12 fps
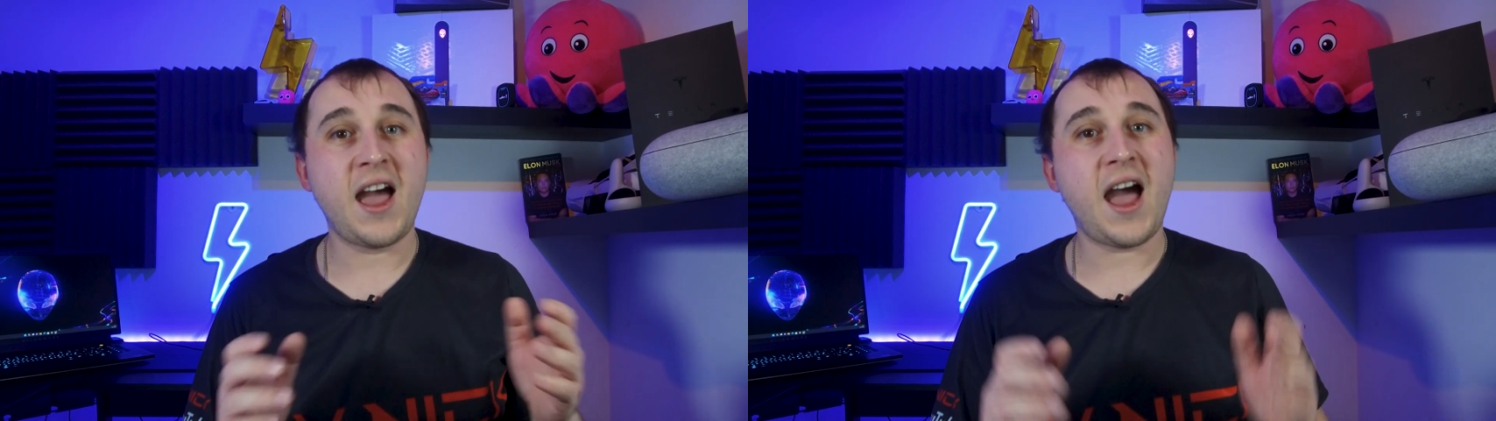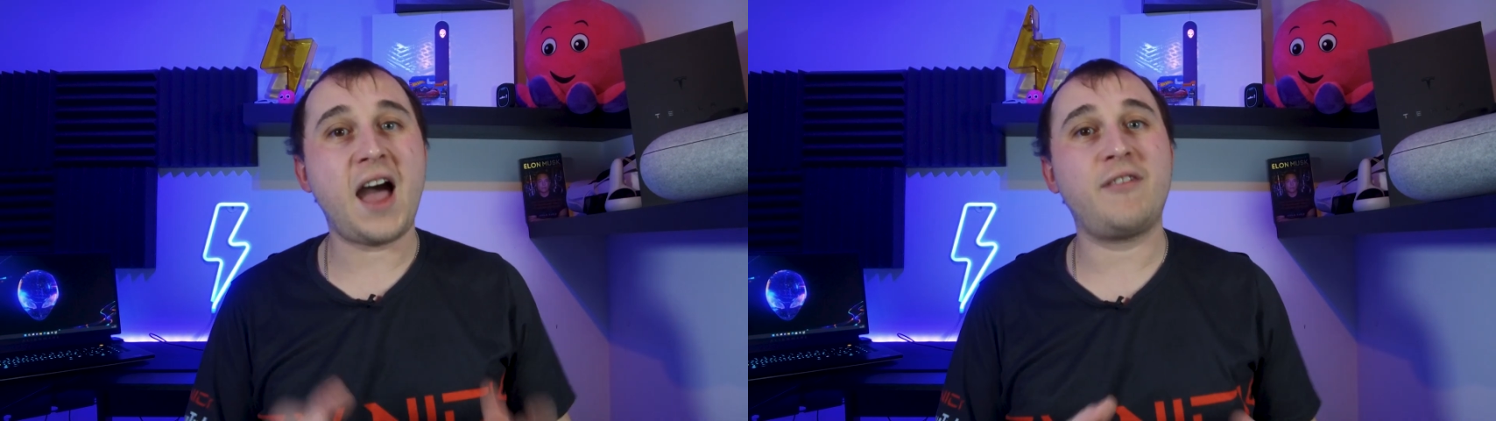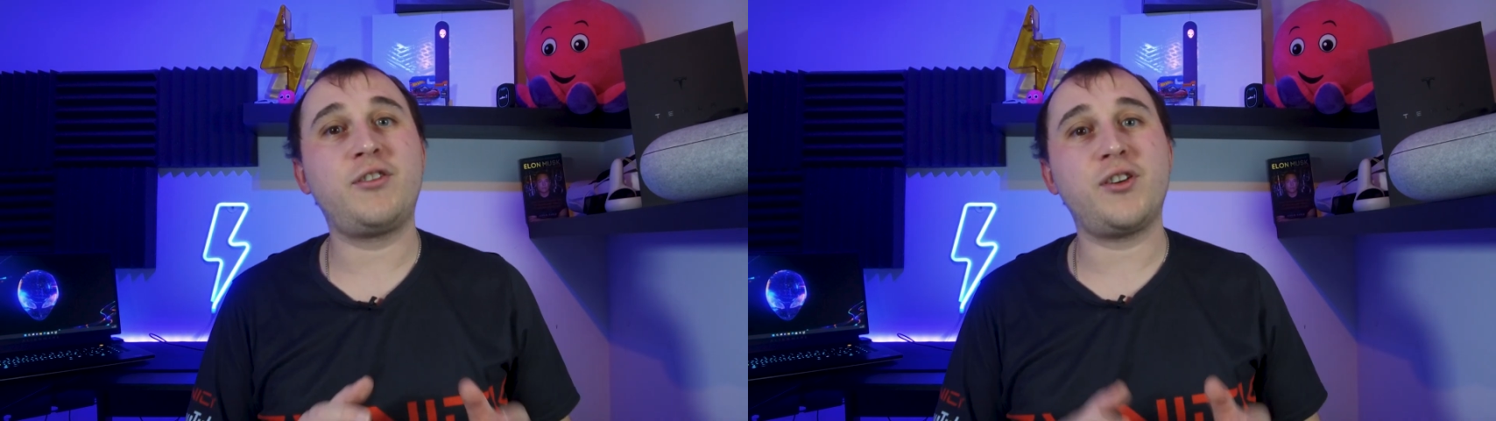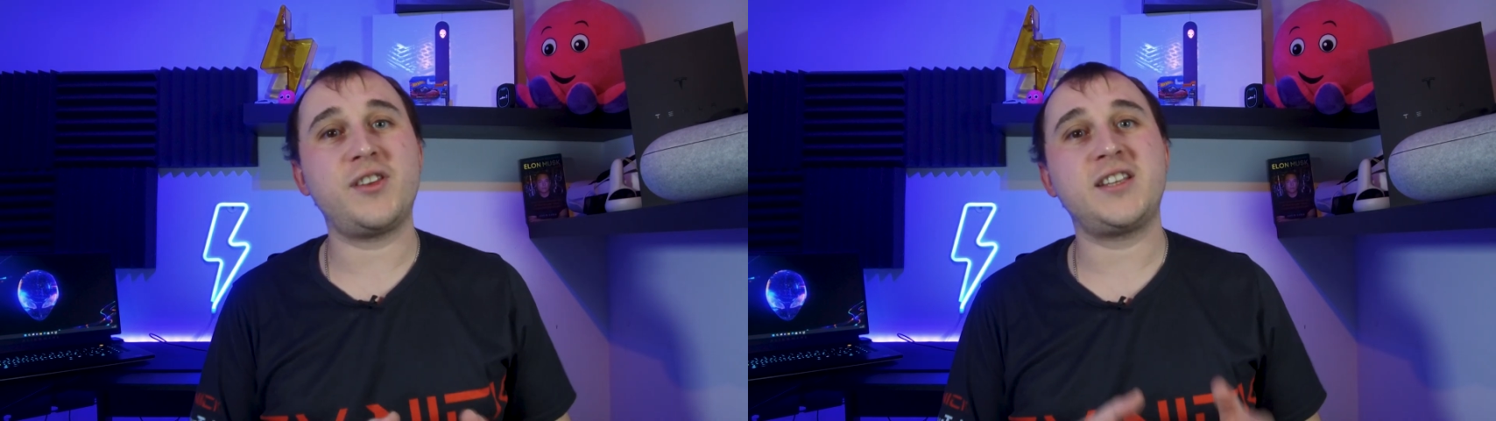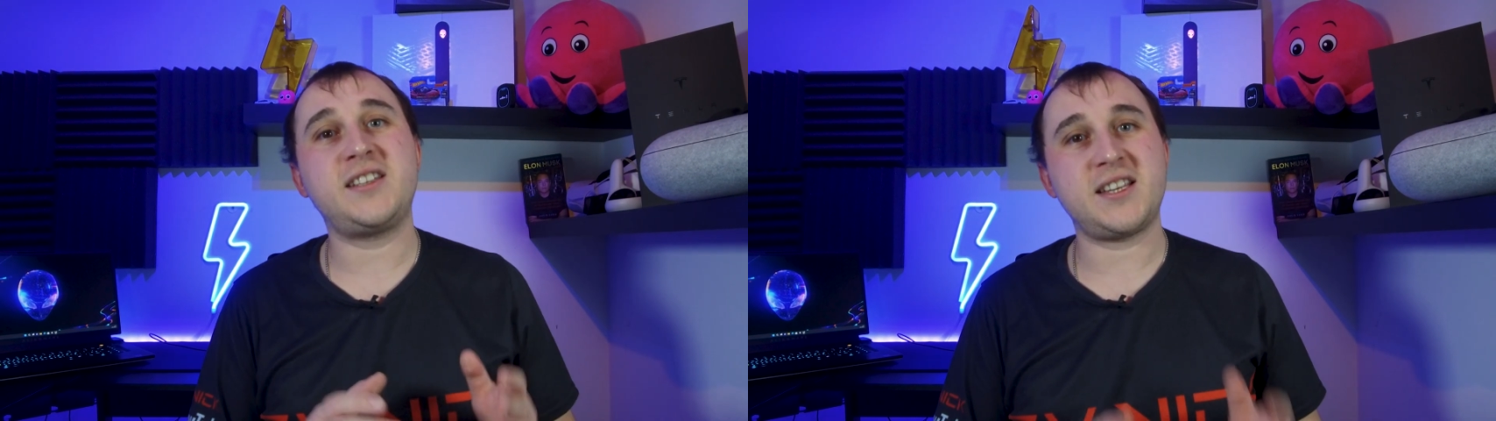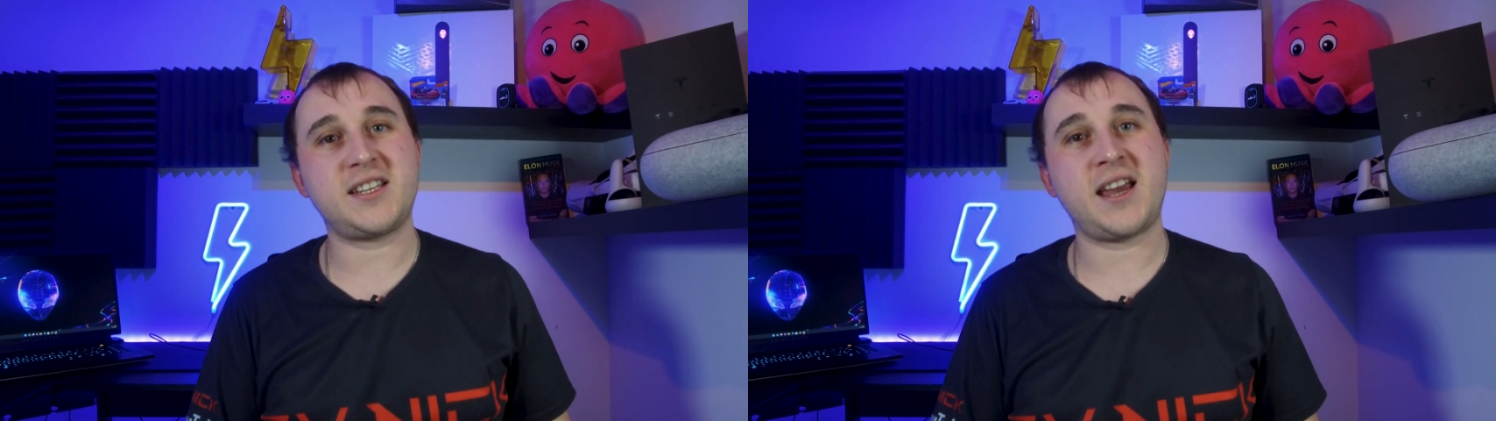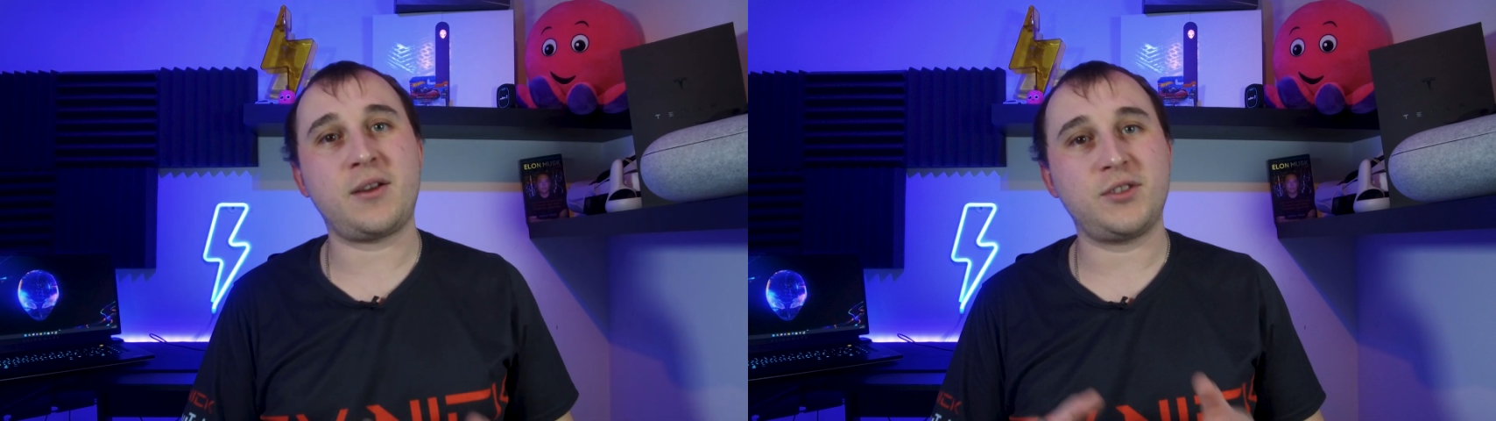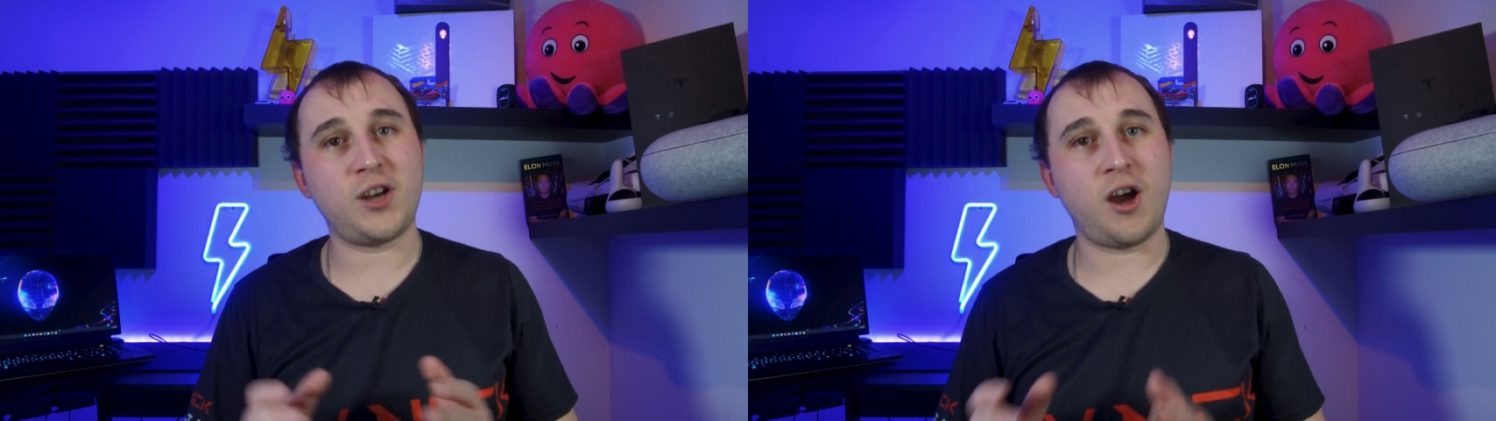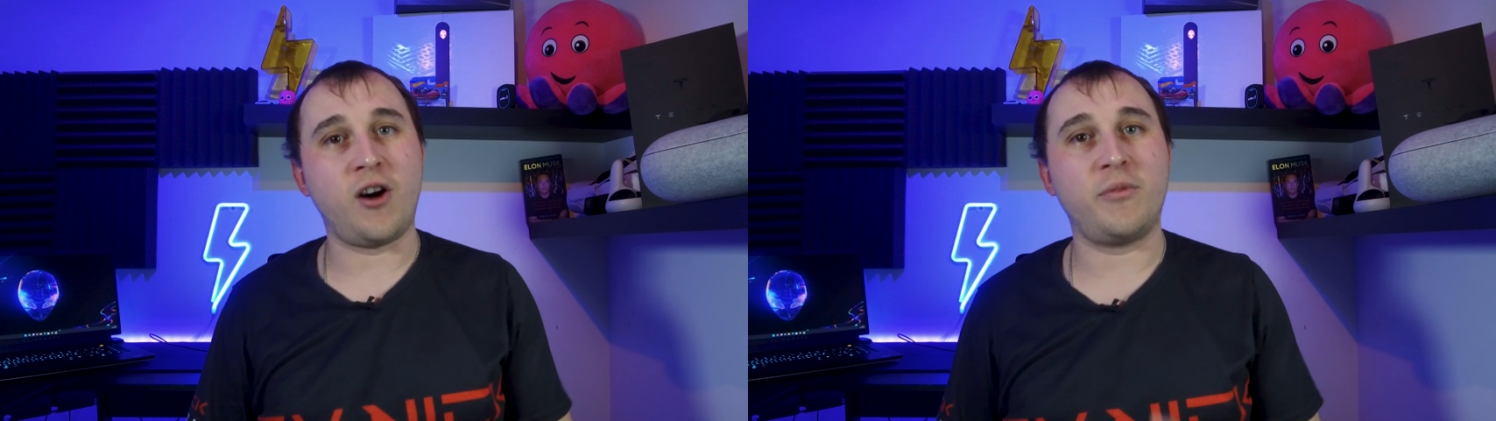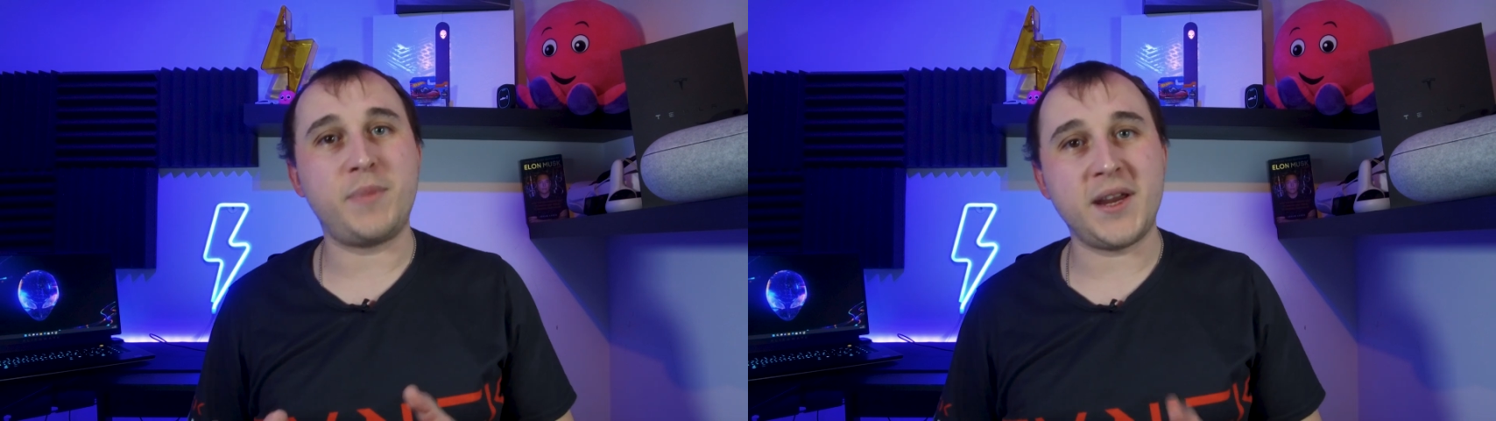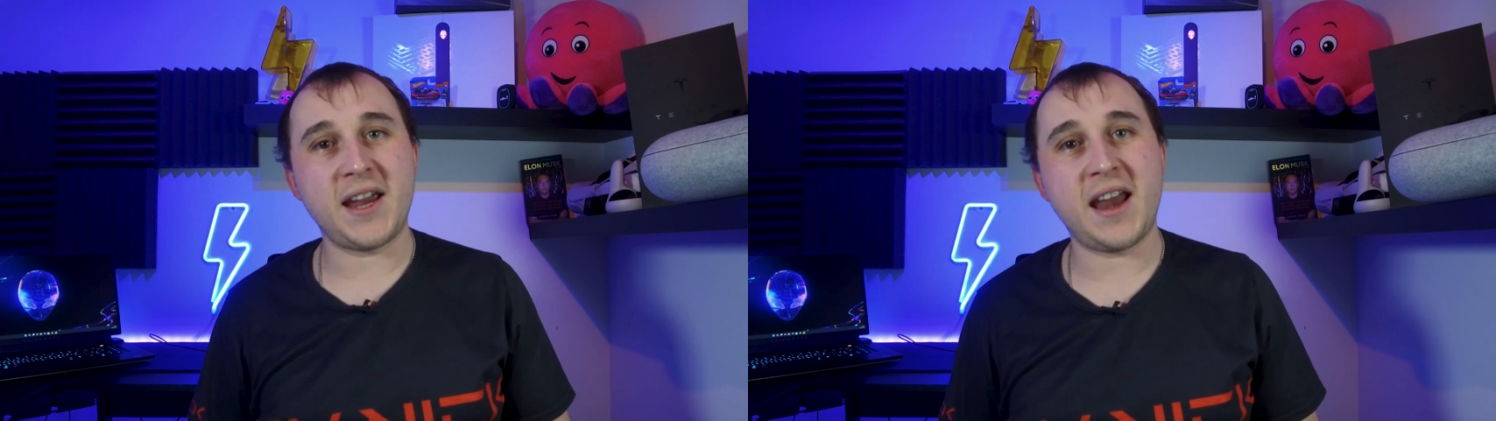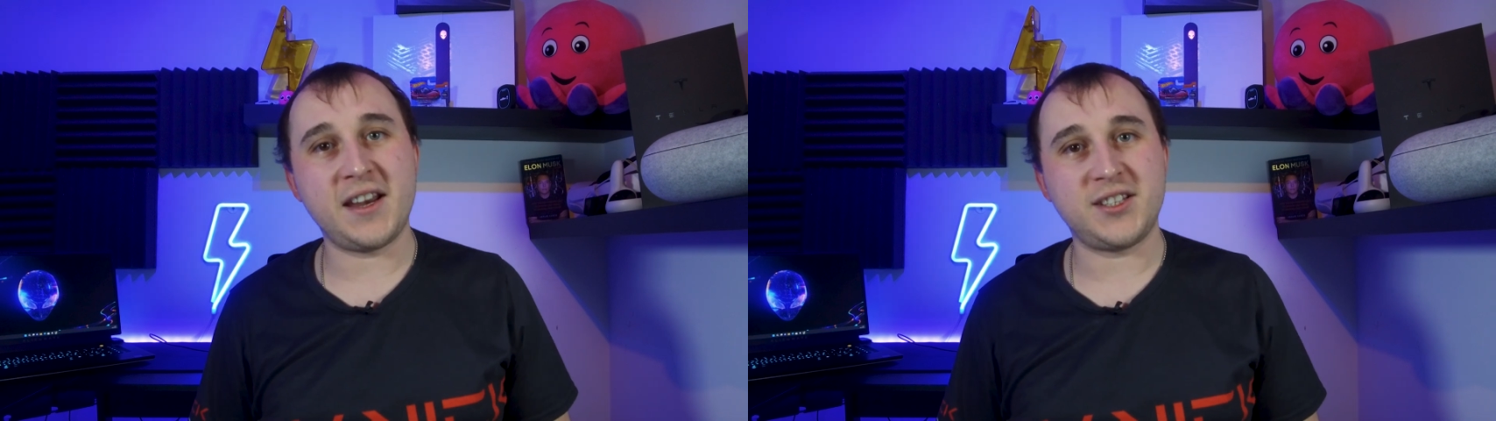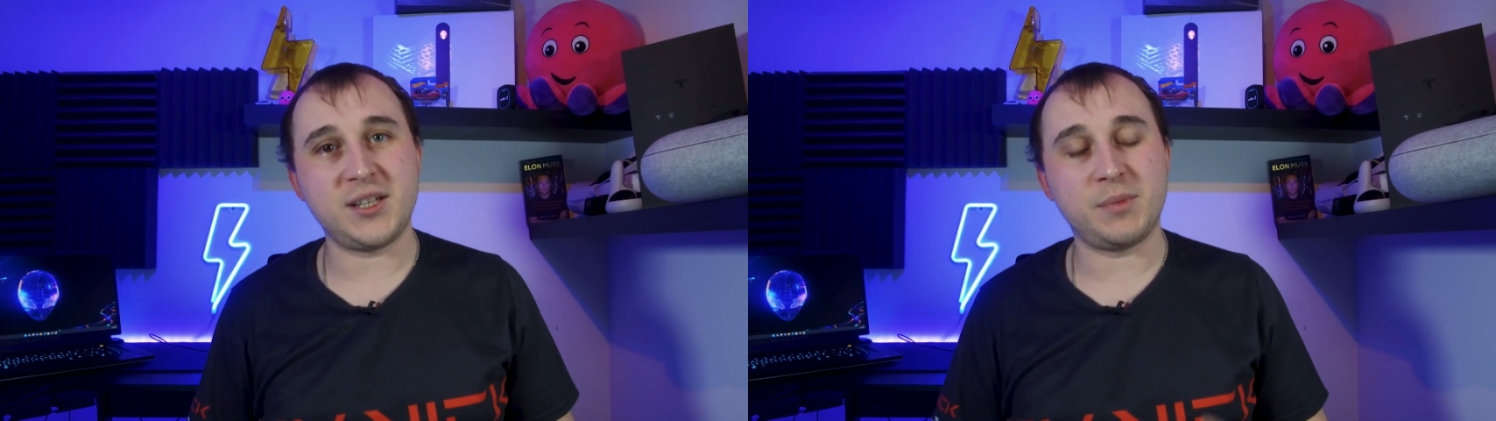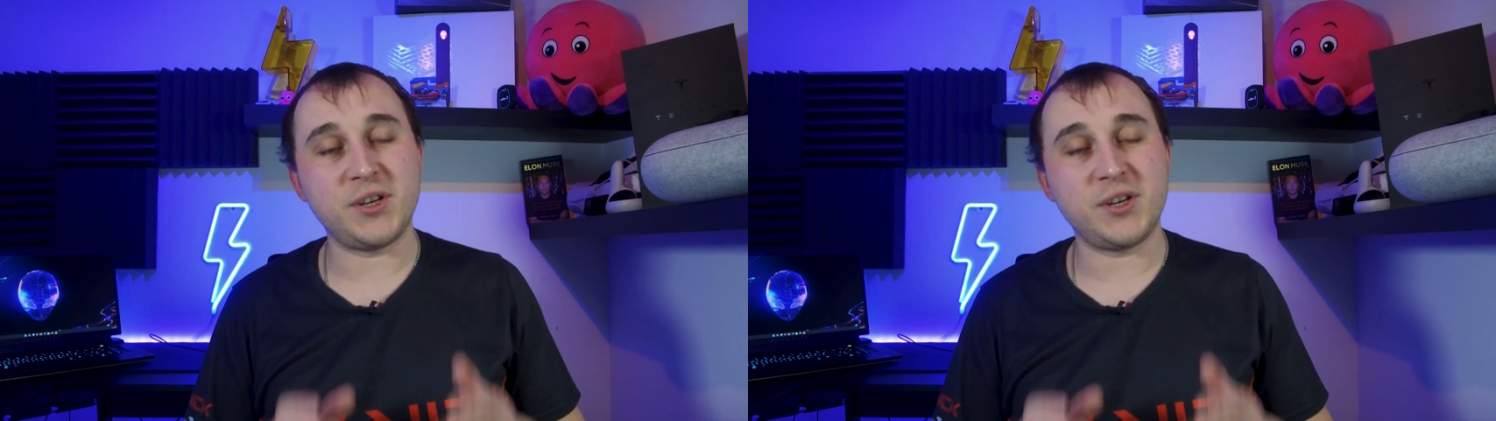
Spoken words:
have got this discounted off-peak energy.